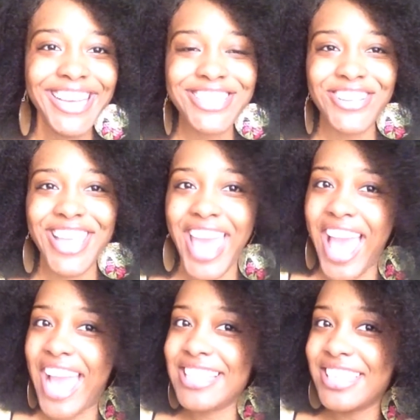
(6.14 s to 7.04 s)
So yeah,
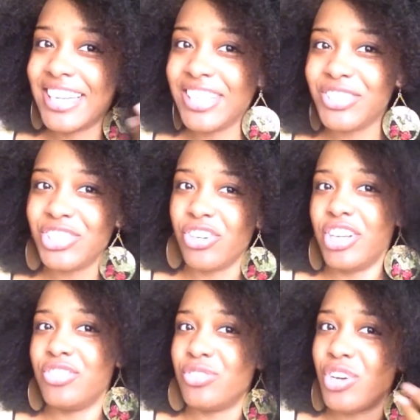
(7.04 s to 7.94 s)
I did a little
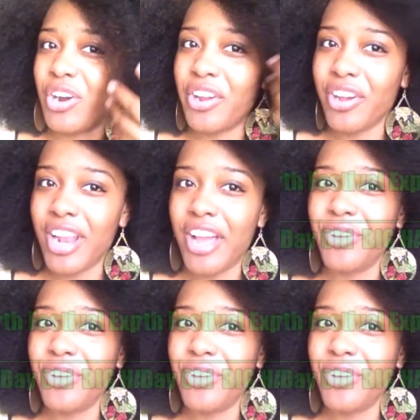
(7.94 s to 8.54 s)
short tutorial on how